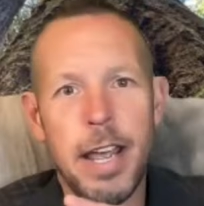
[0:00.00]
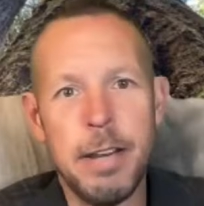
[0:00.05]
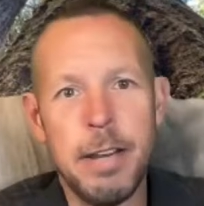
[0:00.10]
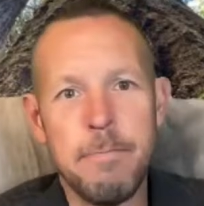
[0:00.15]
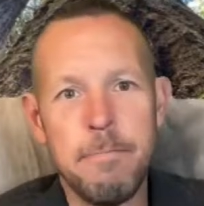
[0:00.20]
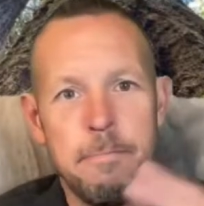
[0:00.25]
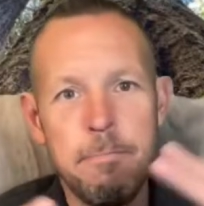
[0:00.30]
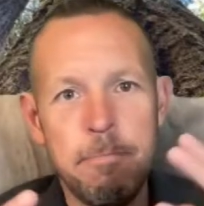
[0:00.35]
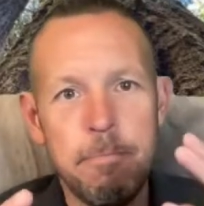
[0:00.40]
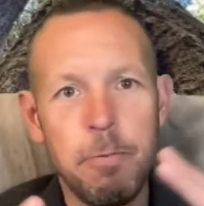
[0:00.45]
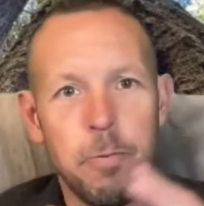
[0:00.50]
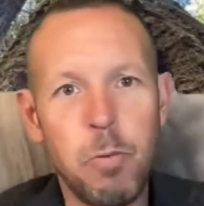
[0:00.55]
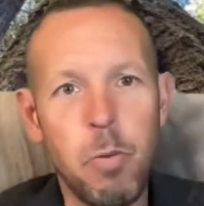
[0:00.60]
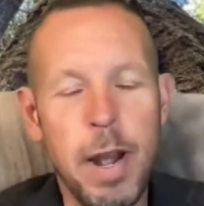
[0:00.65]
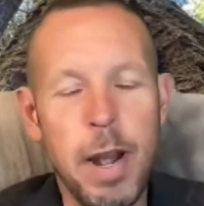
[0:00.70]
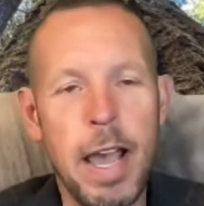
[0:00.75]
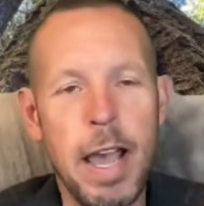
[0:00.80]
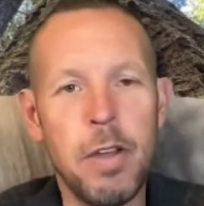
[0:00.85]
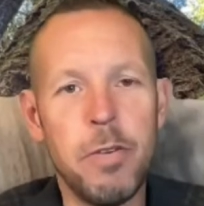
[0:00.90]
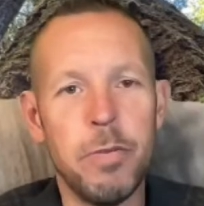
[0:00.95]
I
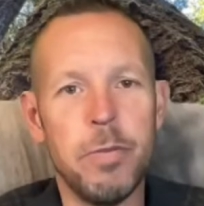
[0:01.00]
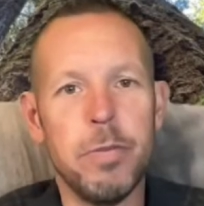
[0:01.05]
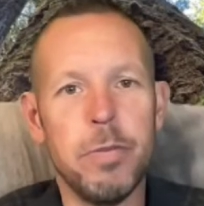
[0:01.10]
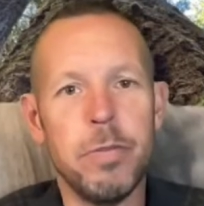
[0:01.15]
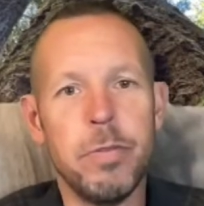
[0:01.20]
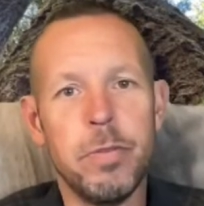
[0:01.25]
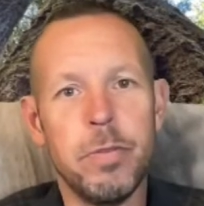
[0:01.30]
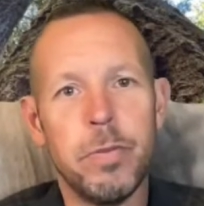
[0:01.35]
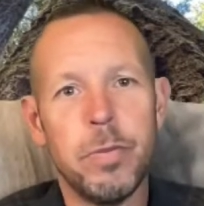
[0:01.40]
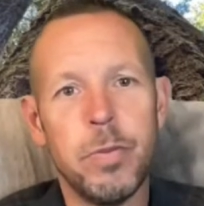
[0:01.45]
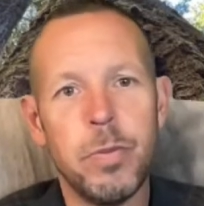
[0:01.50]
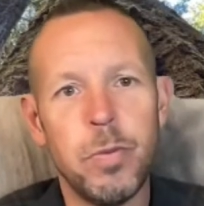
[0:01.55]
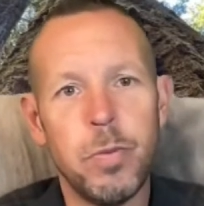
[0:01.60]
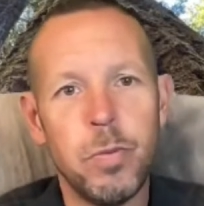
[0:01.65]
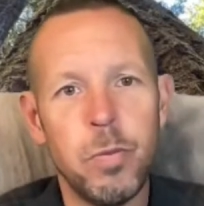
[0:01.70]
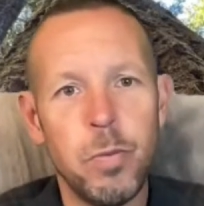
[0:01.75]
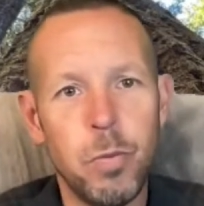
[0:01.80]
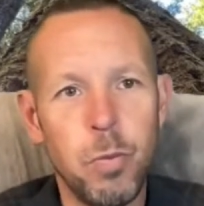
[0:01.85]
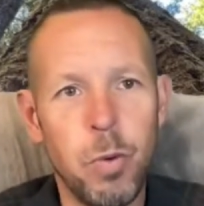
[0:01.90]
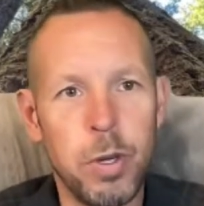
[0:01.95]
went out and
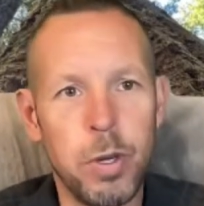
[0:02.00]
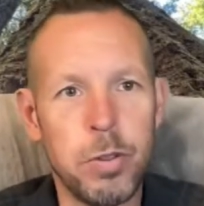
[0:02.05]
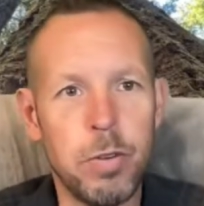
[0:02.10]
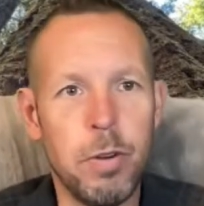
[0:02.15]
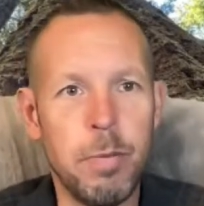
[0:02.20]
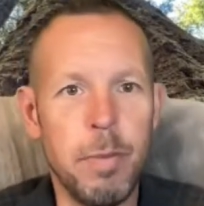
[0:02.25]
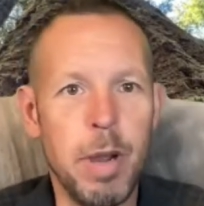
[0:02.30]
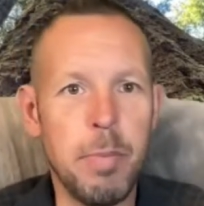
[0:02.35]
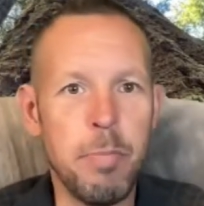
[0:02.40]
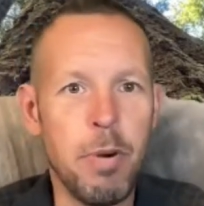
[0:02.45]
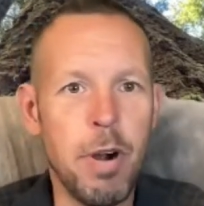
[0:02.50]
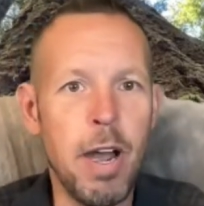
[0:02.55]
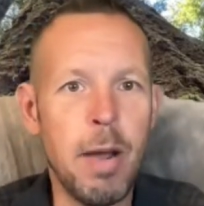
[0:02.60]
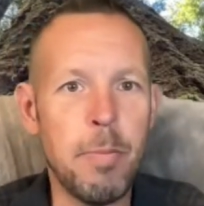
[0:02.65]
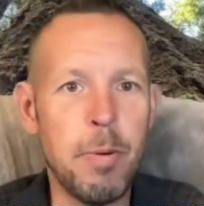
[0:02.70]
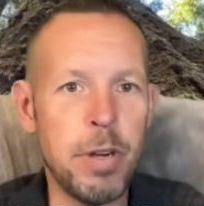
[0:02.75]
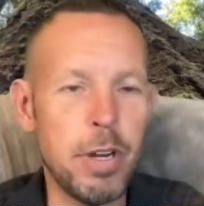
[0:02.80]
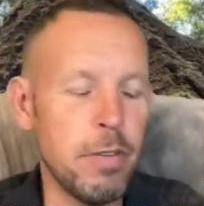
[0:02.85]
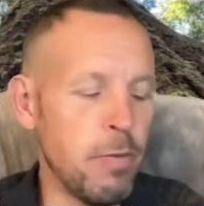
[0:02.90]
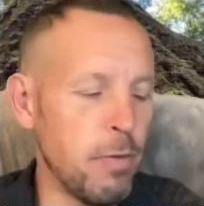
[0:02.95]
worked on my
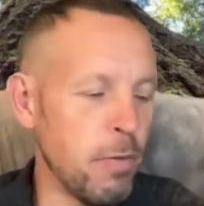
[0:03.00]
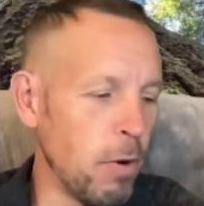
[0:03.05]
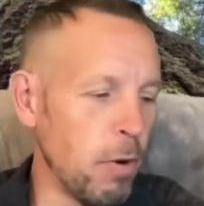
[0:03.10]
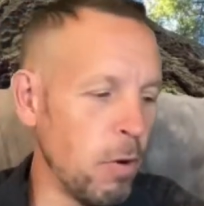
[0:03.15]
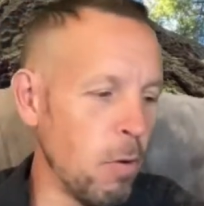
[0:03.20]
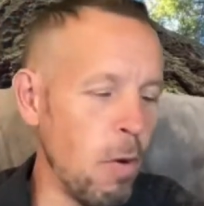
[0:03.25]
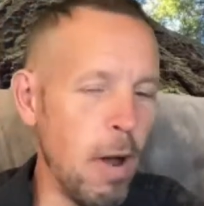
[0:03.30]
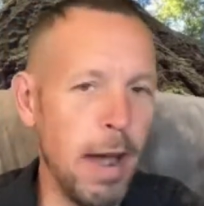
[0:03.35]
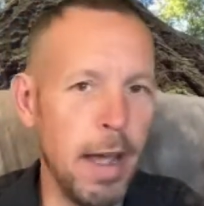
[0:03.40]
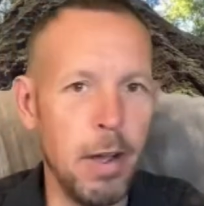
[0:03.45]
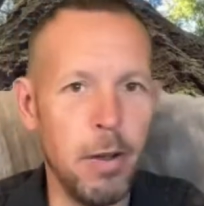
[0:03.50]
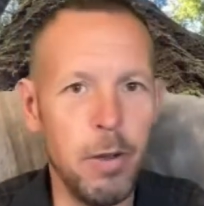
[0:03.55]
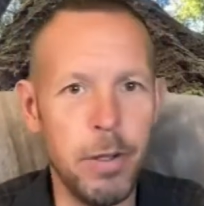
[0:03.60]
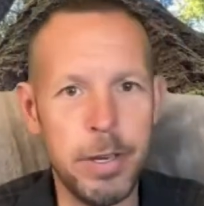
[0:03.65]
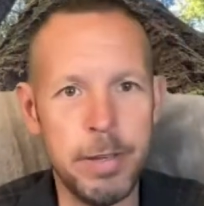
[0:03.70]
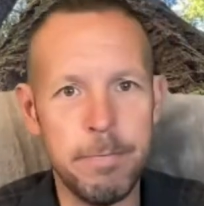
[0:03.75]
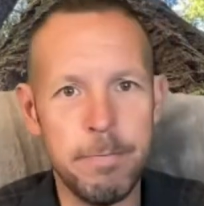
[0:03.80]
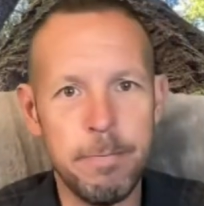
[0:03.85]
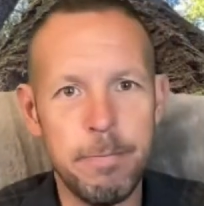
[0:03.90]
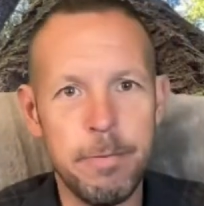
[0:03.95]
property for a while,
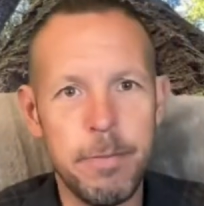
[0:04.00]
and